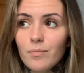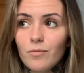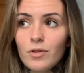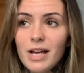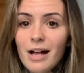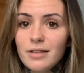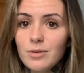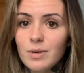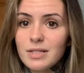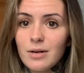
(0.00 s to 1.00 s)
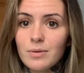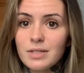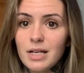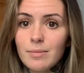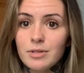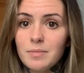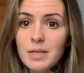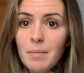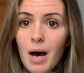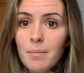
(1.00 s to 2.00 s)
Reality was I wasn't able to be
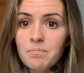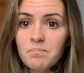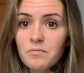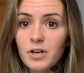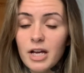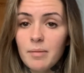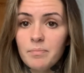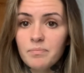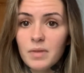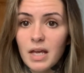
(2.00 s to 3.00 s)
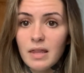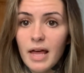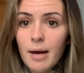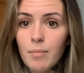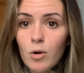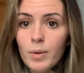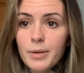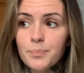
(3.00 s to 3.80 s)
a mom for him in that moment.